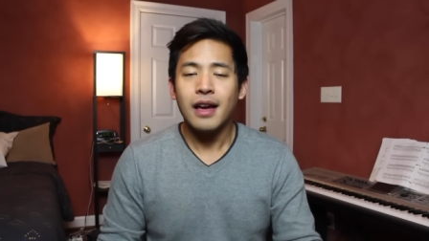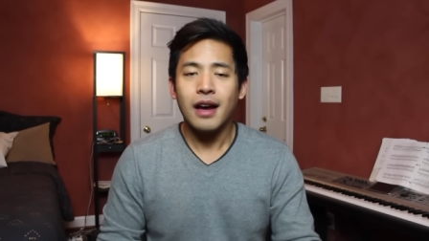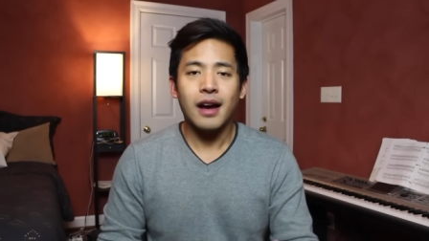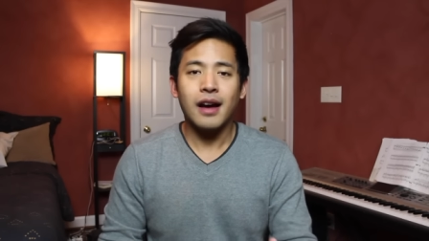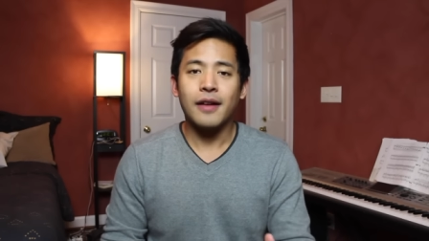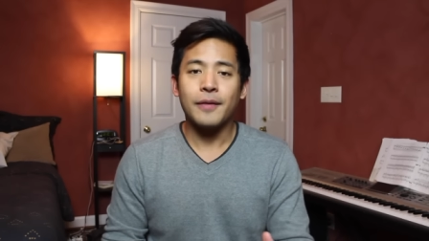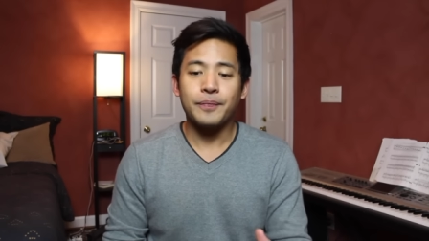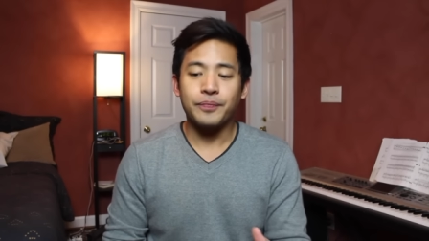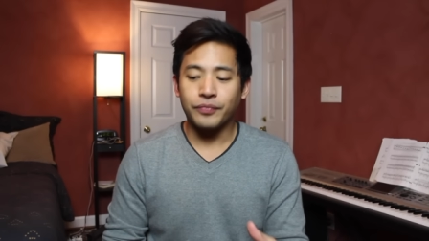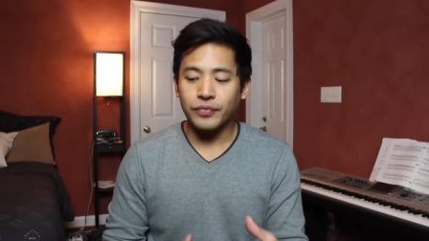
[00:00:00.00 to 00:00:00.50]

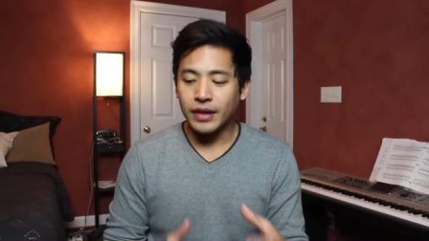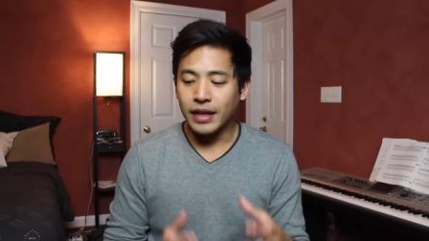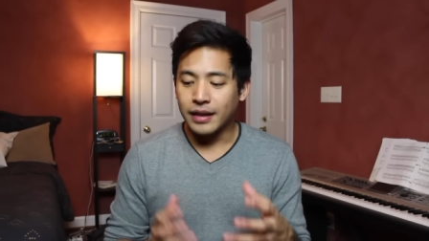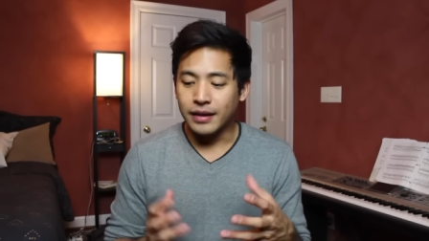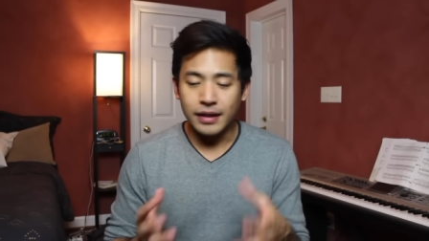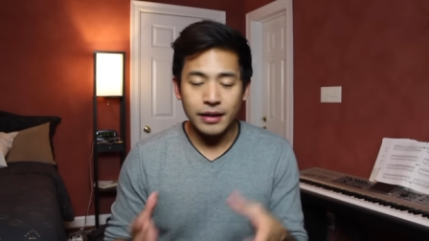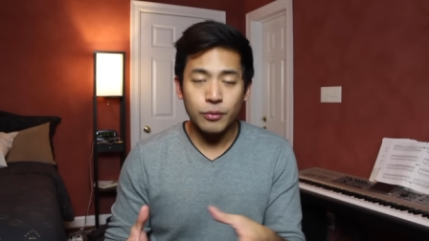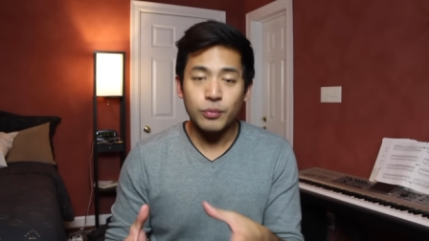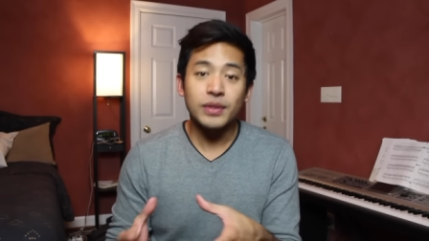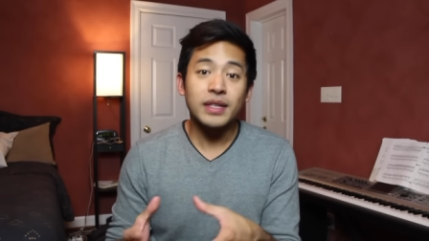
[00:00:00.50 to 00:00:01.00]
Um,
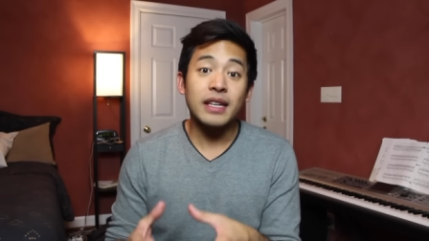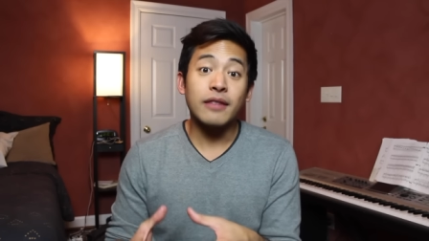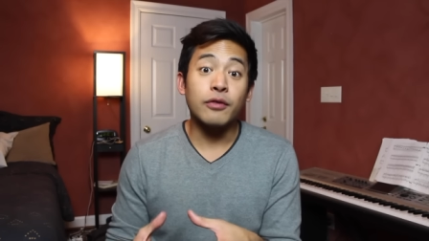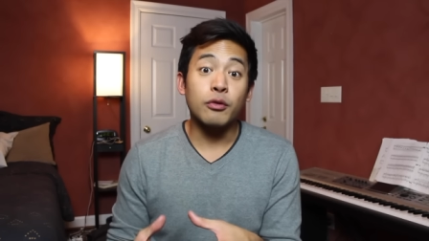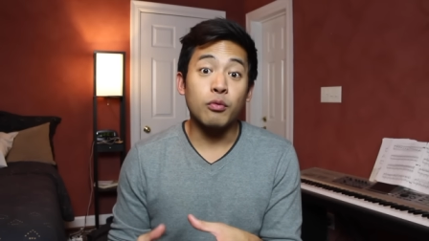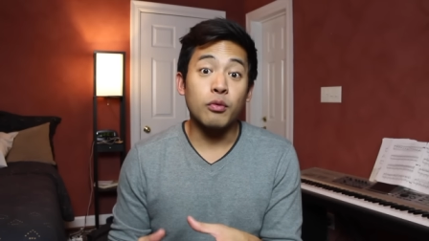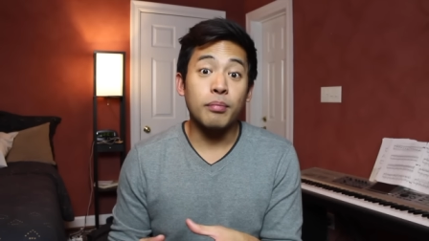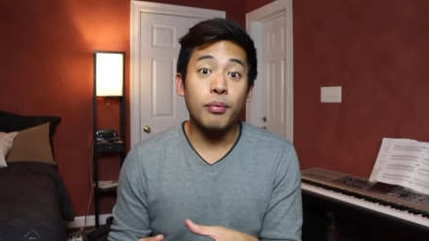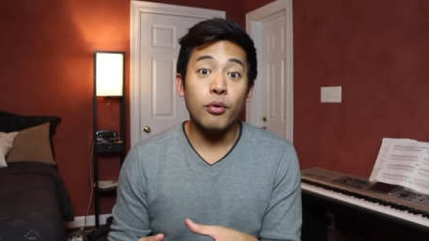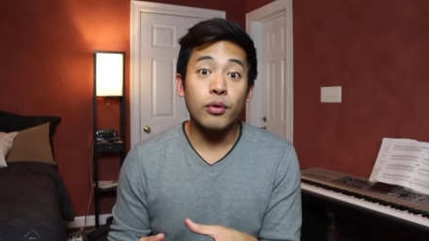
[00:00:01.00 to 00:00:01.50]
and it was
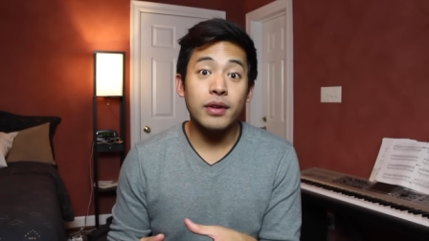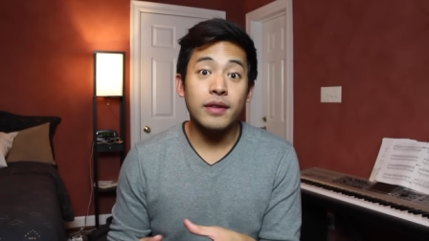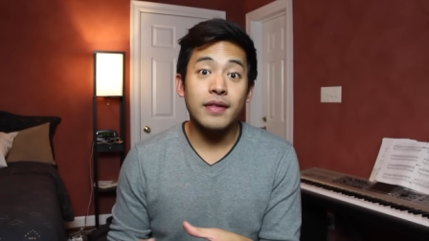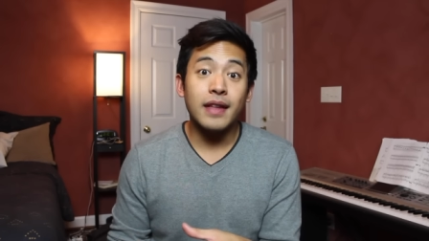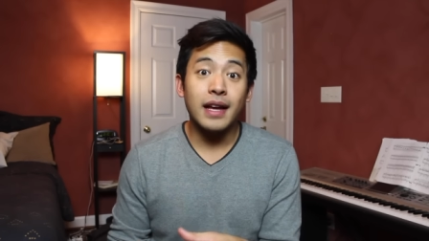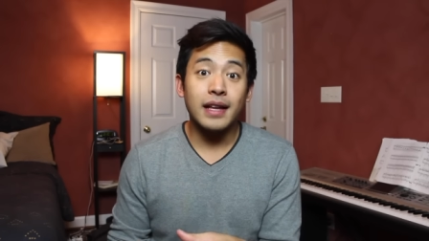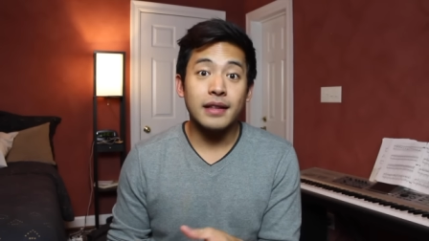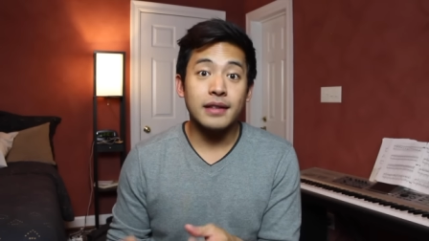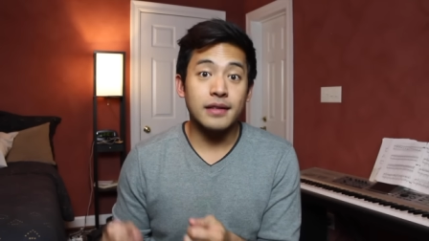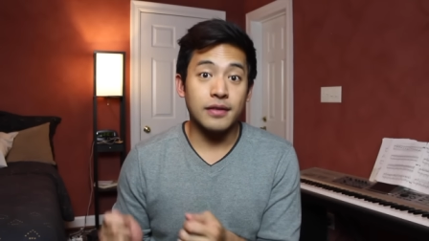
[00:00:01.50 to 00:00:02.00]
even reported
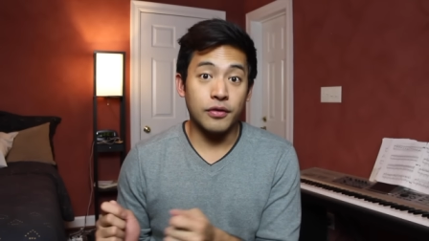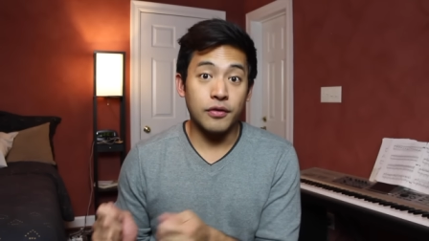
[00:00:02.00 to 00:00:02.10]
that